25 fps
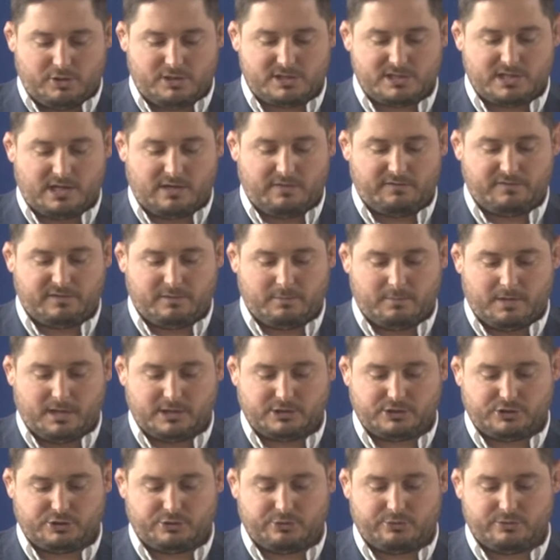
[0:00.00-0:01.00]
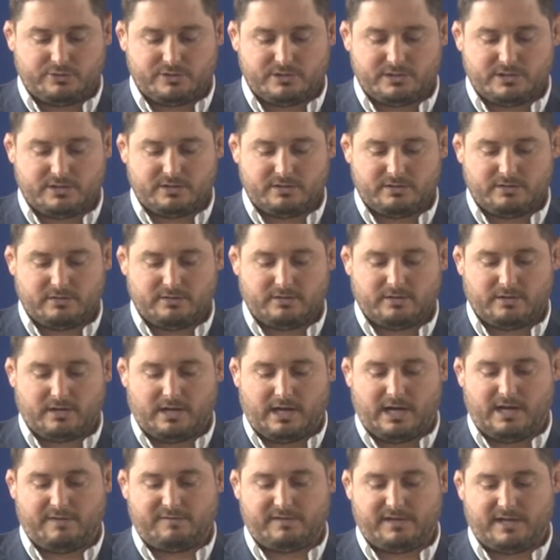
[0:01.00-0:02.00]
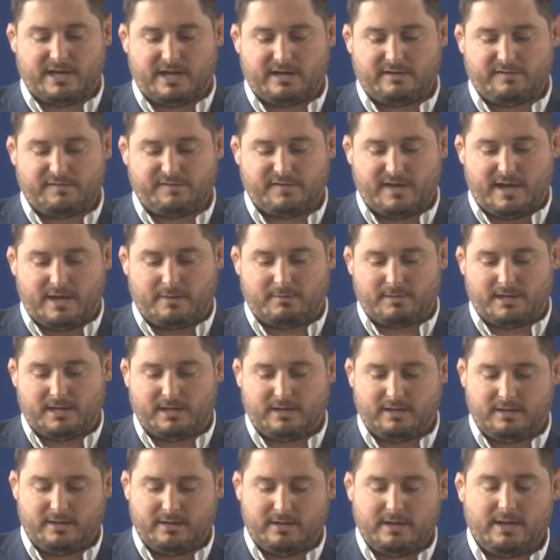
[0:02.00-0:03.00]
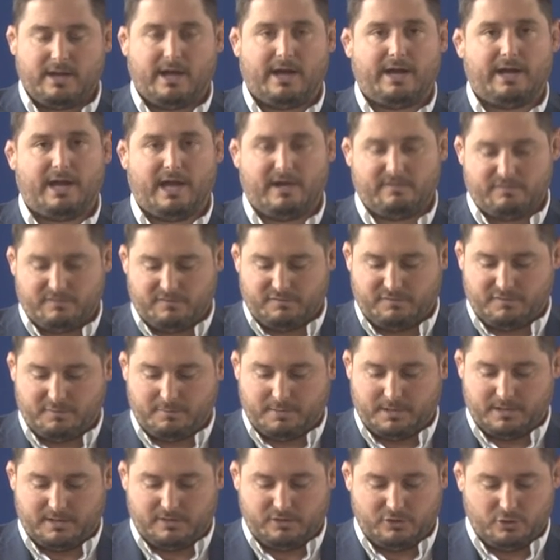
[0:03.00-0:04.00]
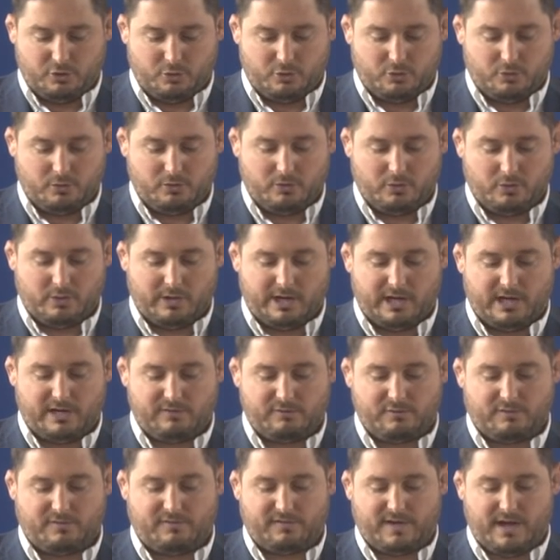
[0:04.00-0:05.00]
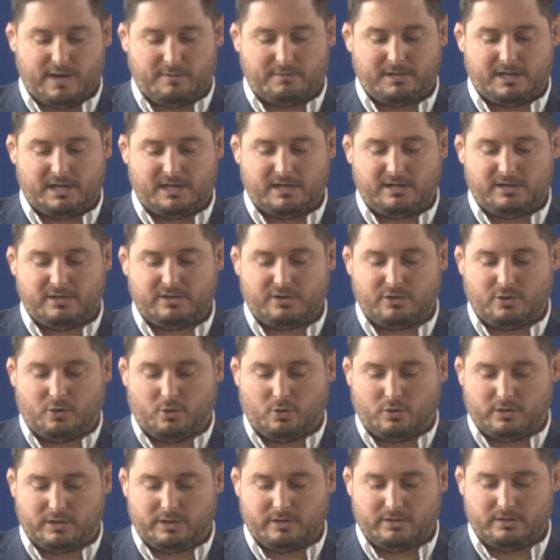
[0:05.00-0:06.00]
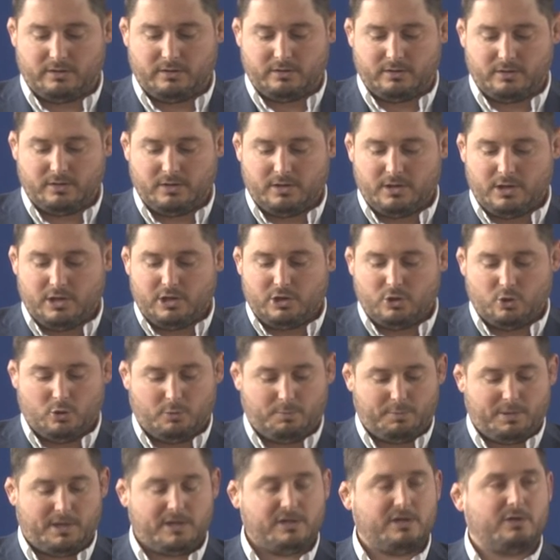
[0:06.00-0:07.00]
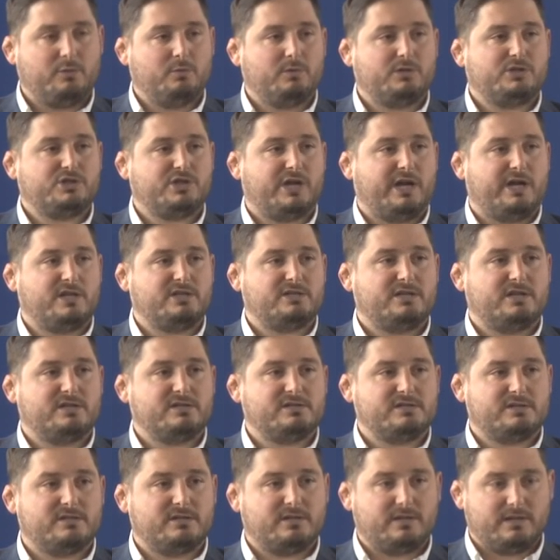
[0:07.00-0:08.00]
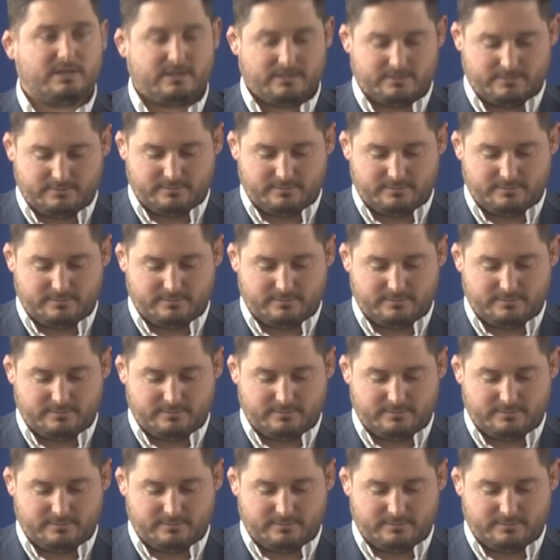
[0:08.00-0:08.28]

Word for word: yourselves in my shoes. I have a young family, and heaven forbid you or any of your family needed an organ, your opinion would change instantly.